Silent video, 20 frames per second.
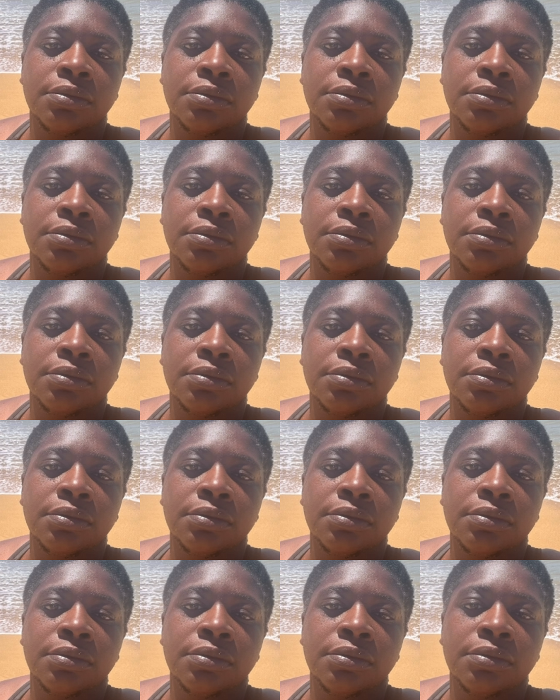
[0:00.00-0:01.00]

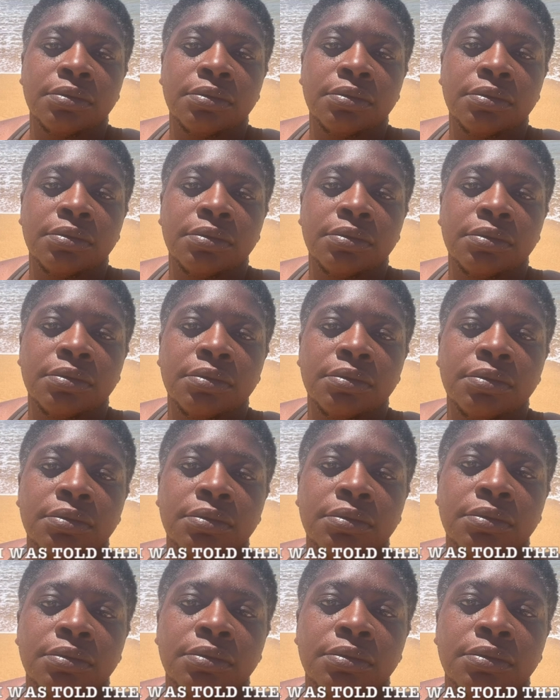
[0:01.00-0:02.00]

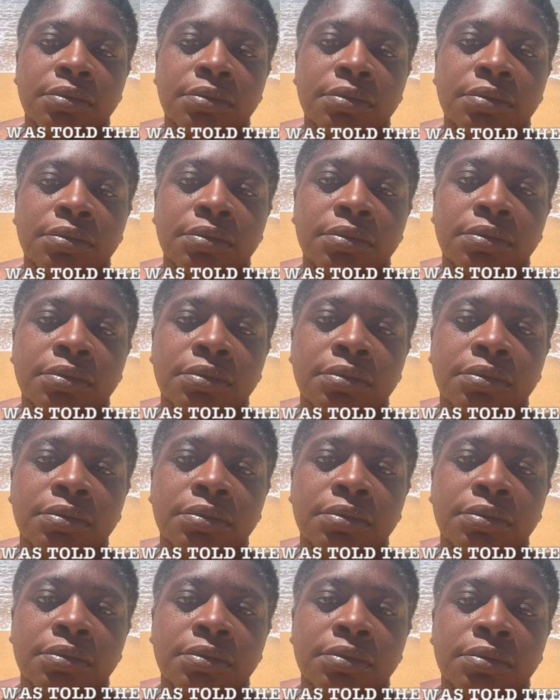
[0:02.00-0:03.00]

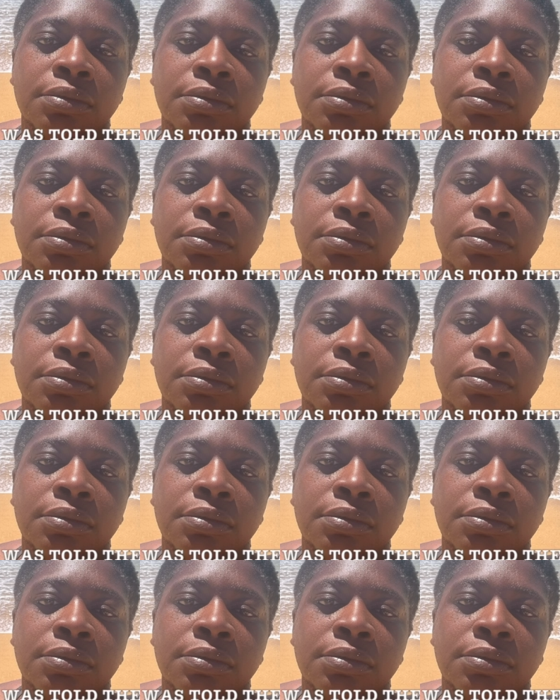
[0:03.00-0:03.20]
Nobody speaks.